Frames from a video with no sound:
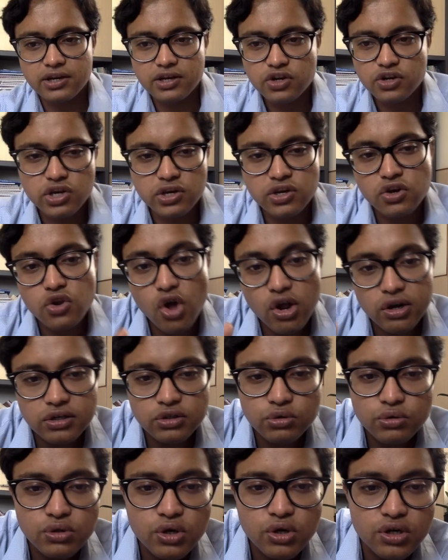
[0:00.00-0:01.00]
not
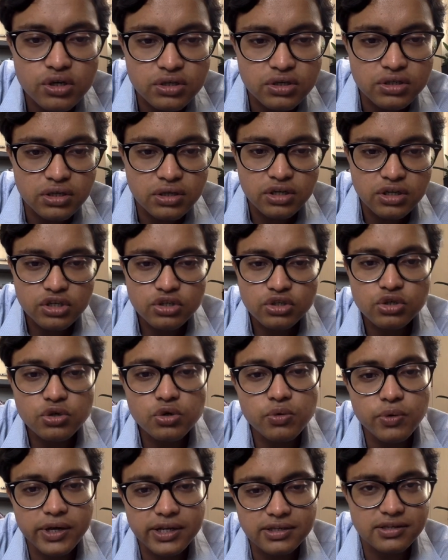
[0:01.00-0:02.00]
to those to
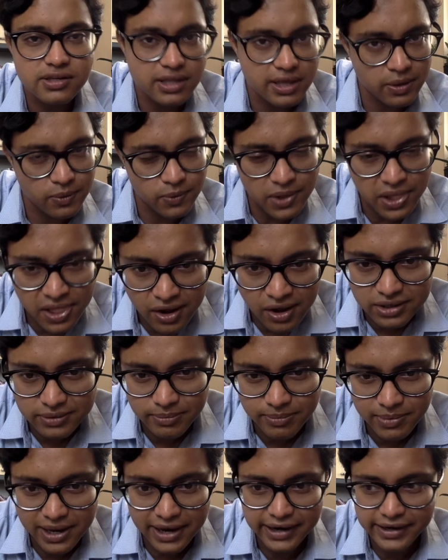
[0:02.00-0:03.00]
which they will not
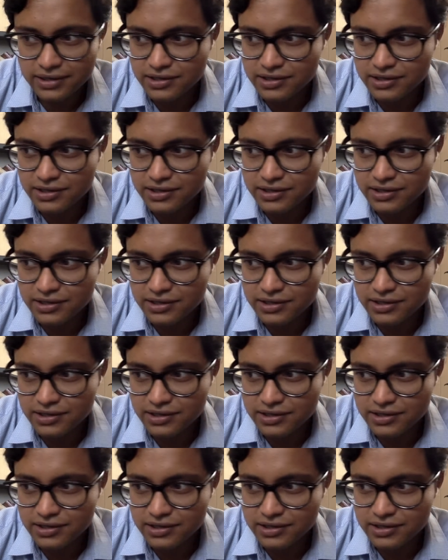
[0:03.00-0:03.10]
apply.